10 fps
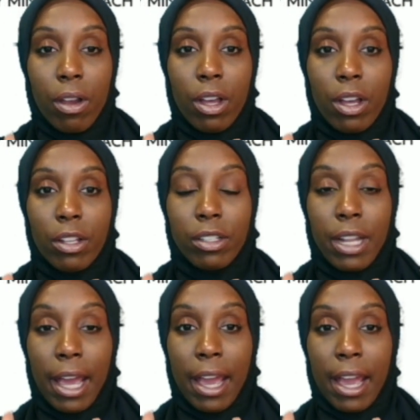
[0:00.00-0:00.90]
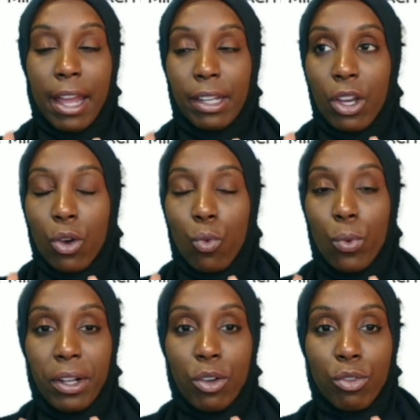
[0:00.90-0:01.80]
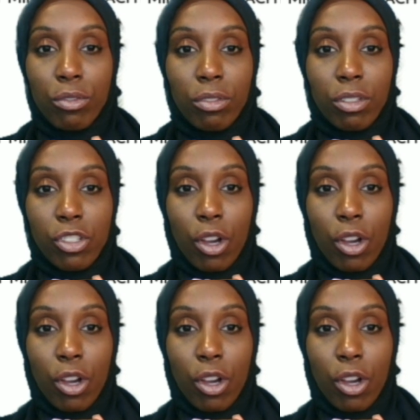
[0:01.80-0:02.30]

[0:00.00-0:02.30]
that we don't start